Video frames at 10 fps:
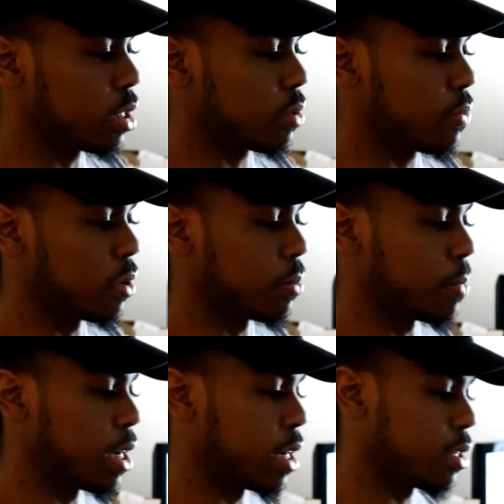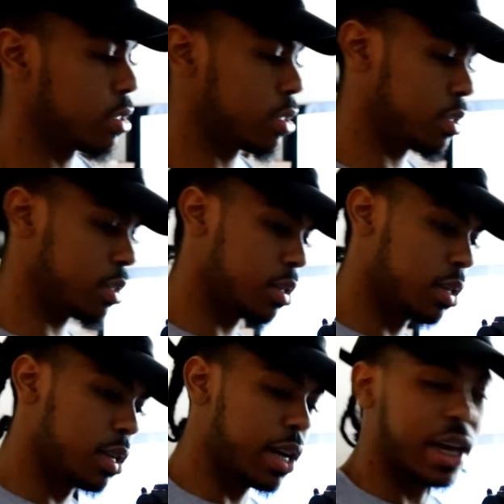this for my
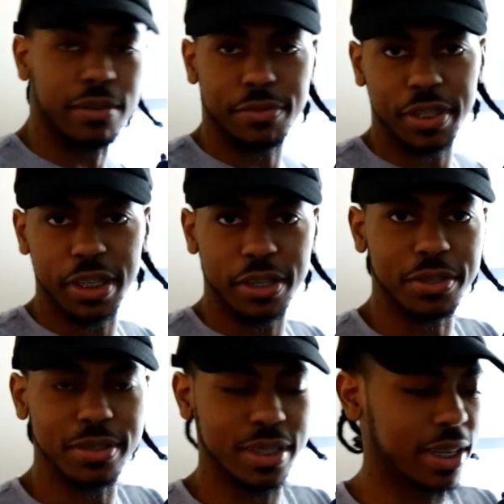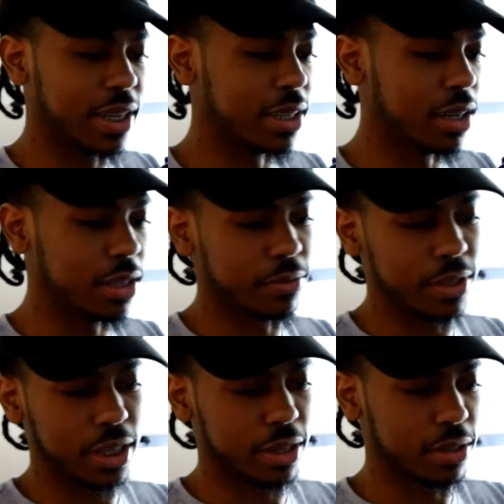hair videos and other
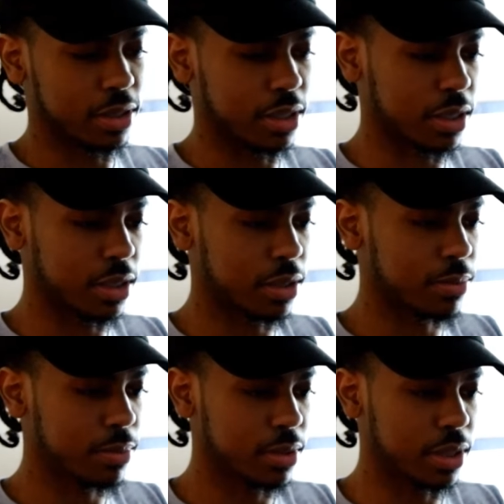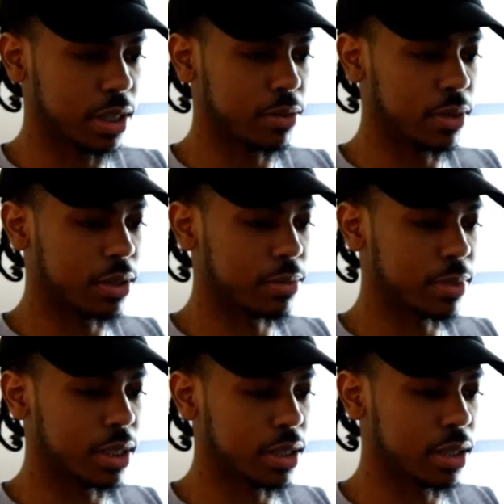videos to come later on,
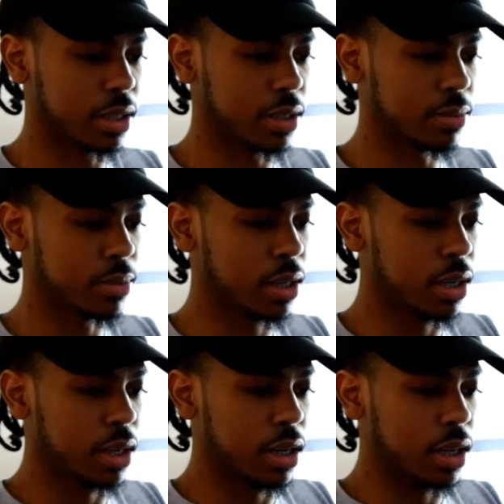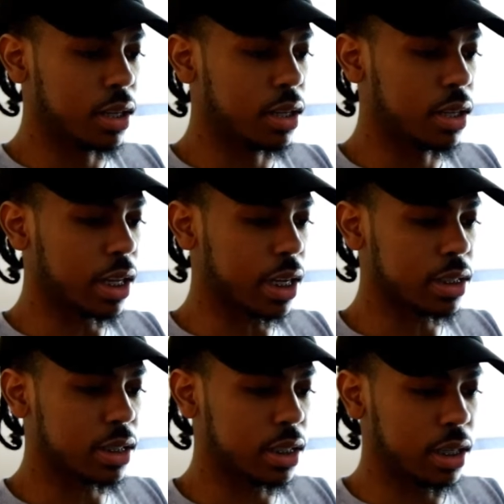man. Uh, like I
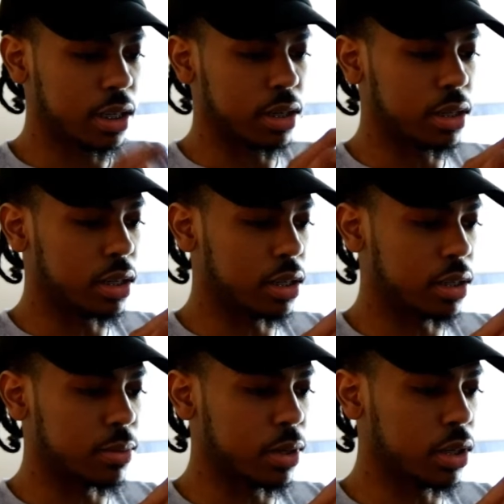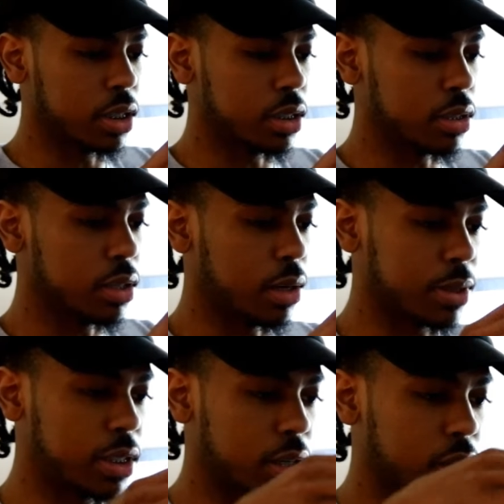said uh, earlier, I'm
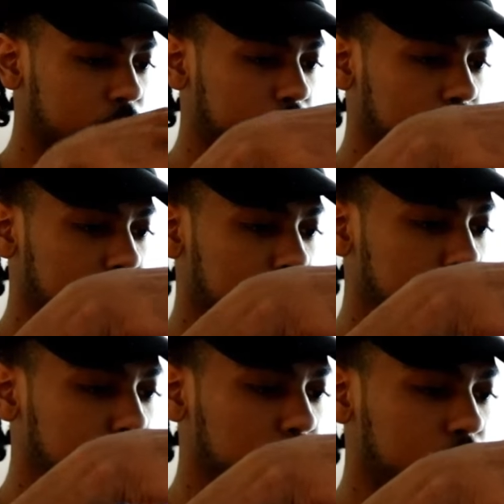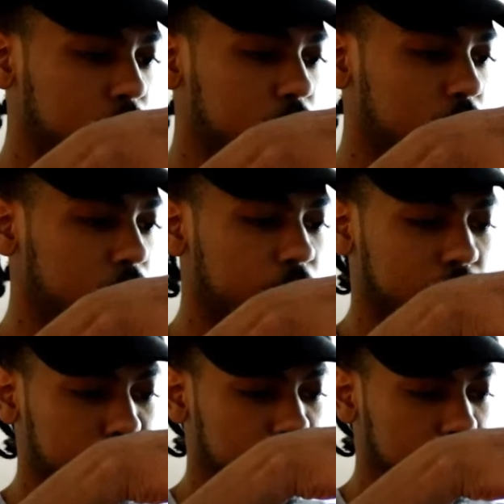still learning how to use the
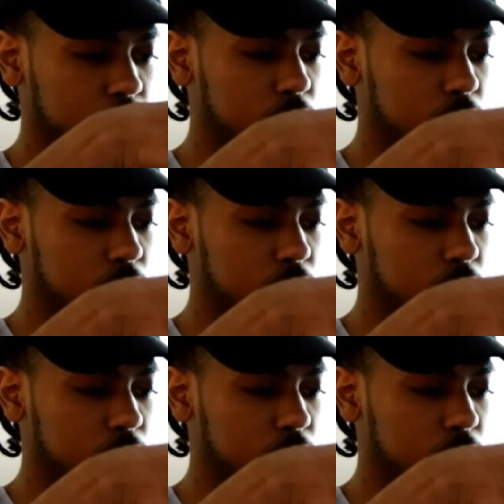camera